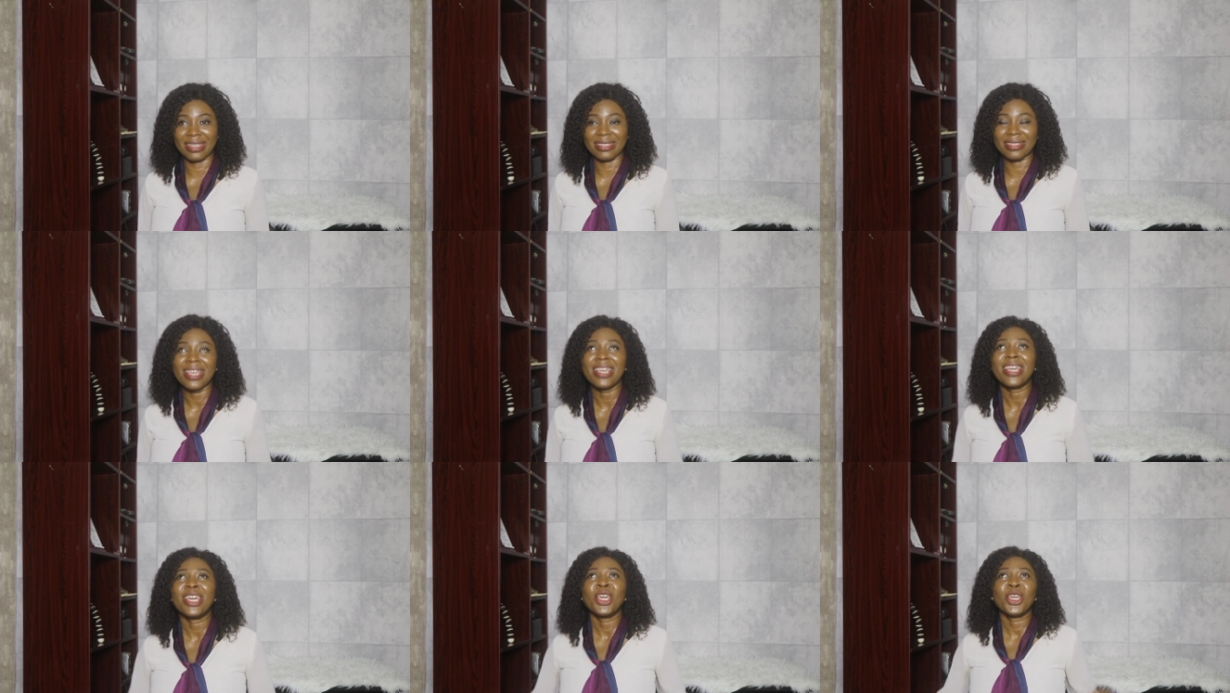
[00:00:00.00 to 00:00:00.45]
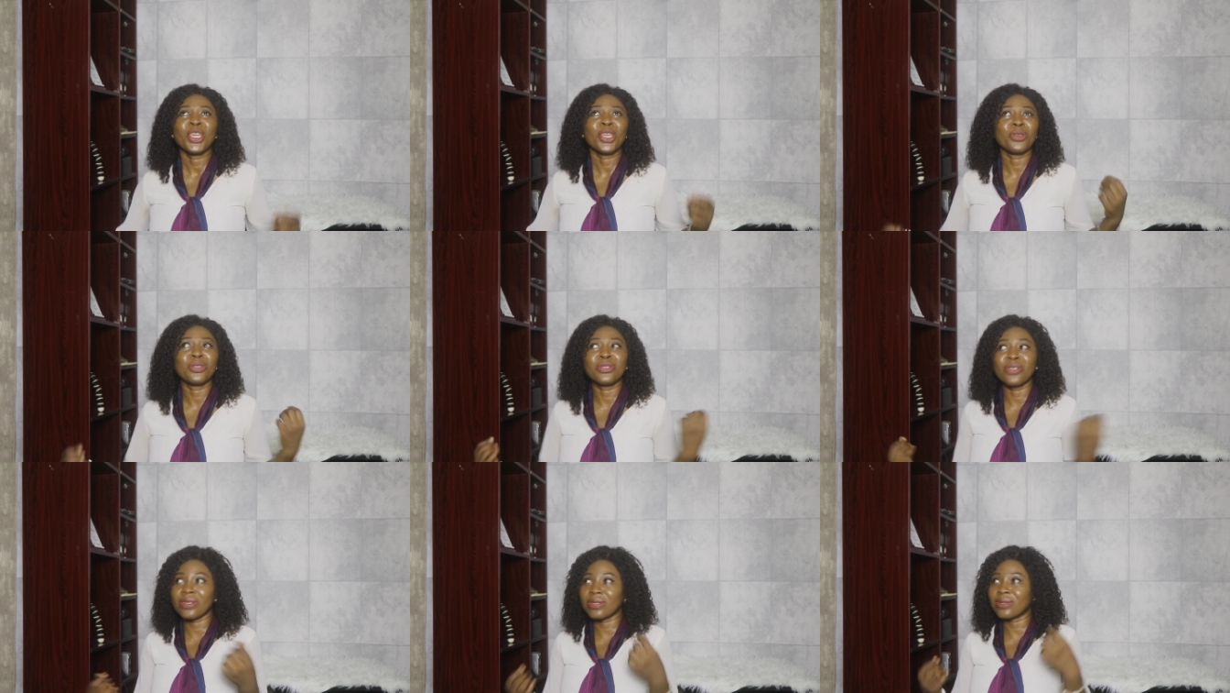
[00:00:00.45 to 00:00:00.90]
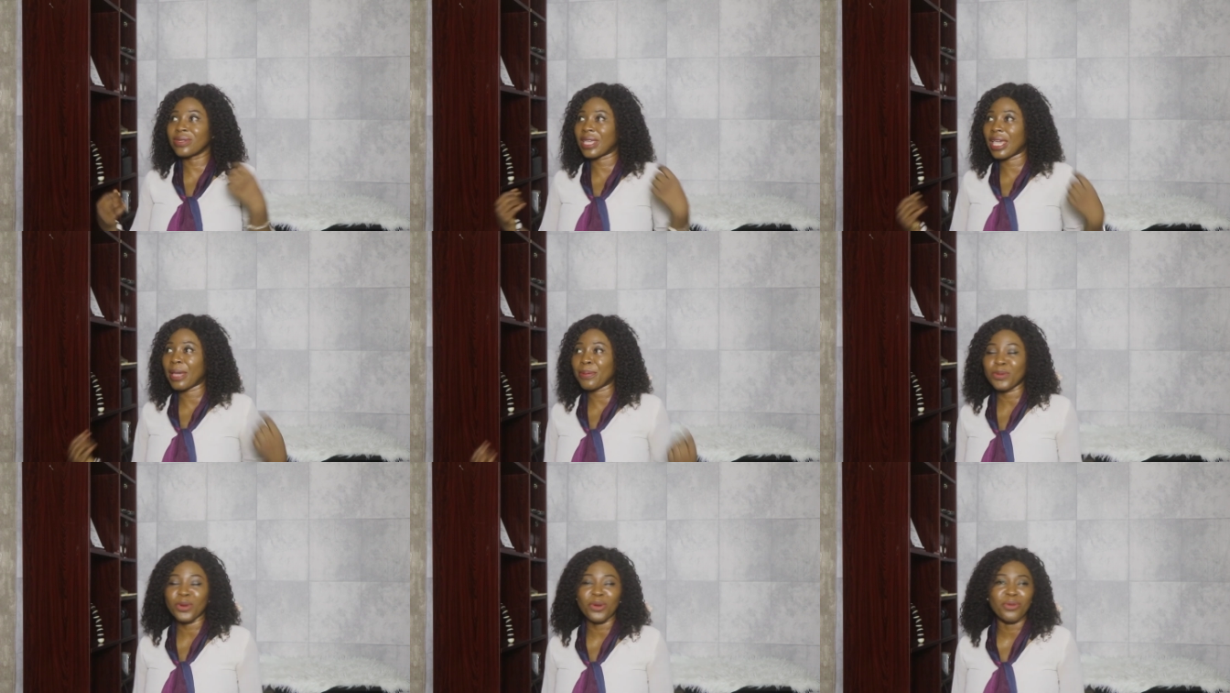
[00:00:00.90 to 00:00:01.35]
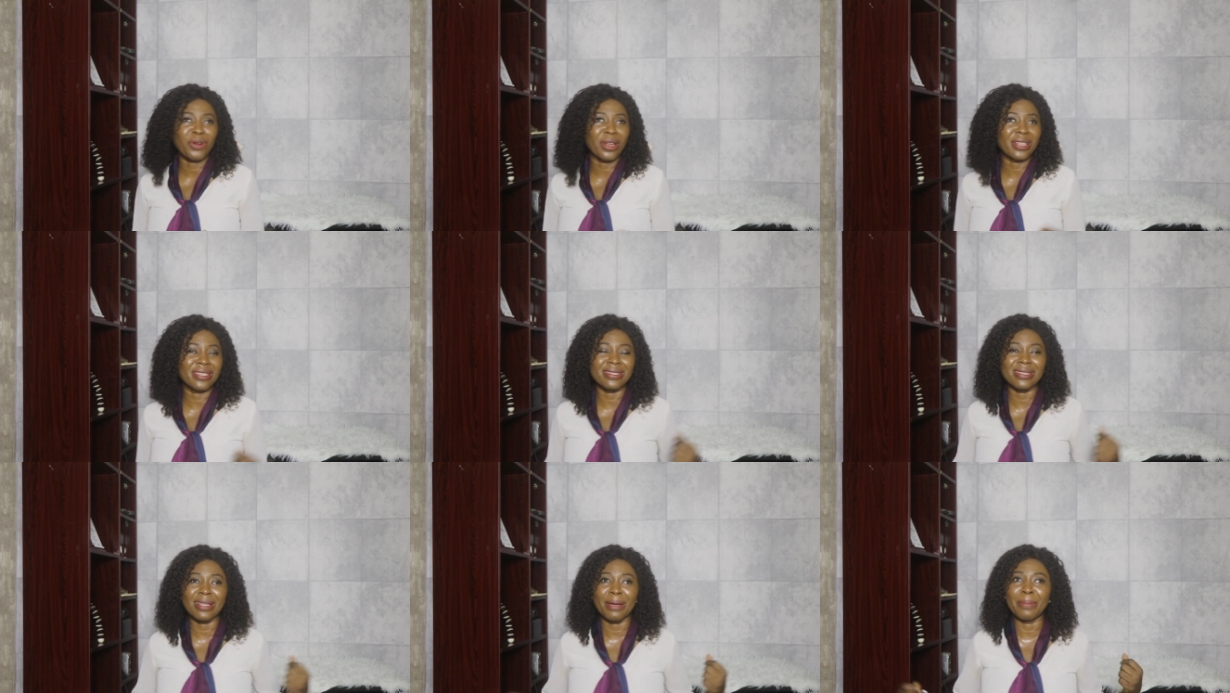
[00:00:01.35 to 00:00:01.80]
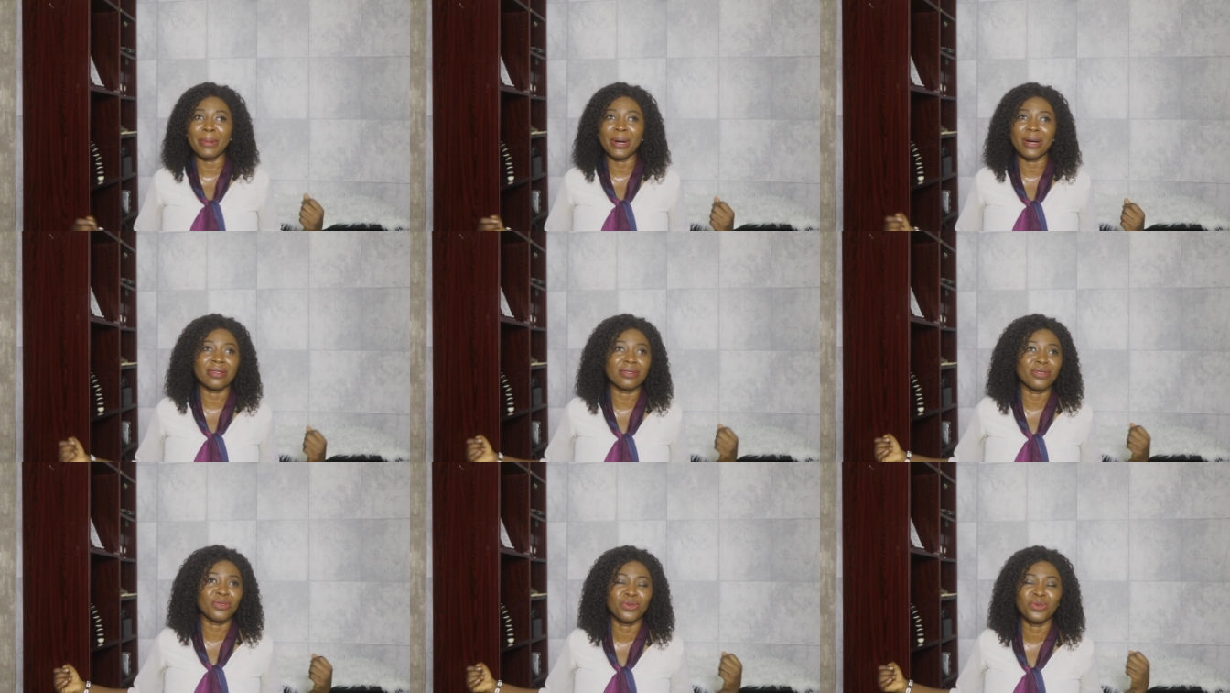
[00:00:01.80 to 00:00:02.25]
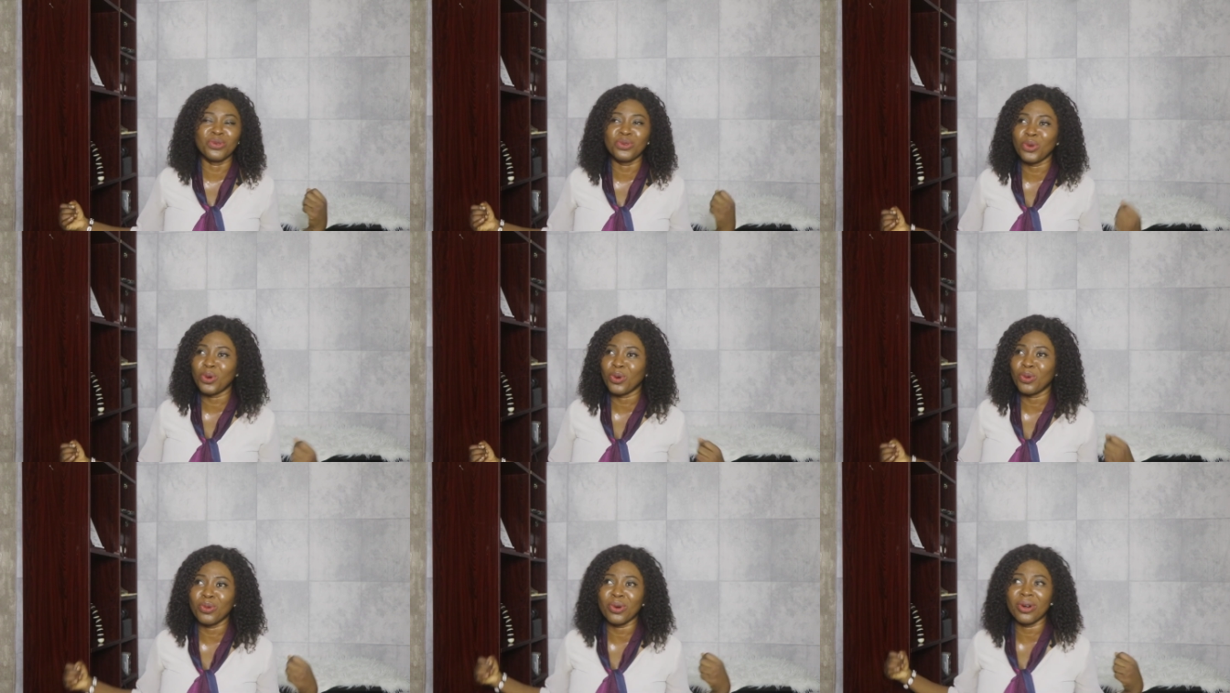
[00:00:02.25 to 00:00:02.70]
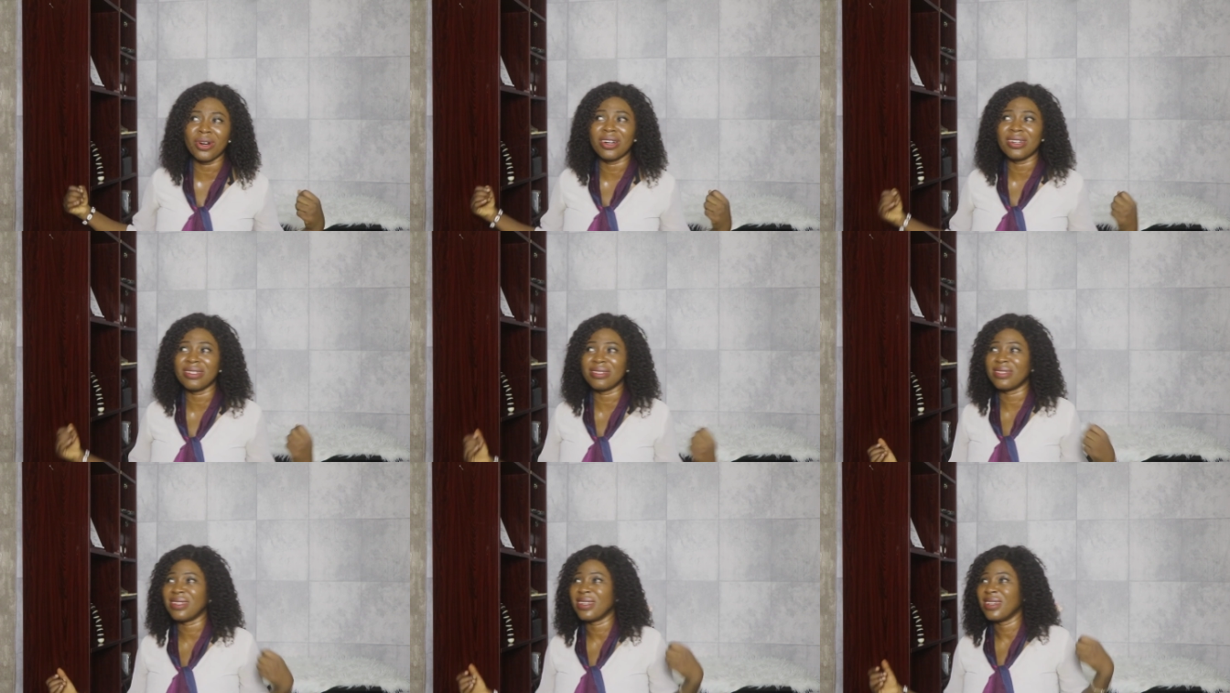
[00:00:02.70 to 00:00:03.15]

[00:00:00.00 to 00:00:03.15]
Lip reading: He just kept on ranting about, you know what?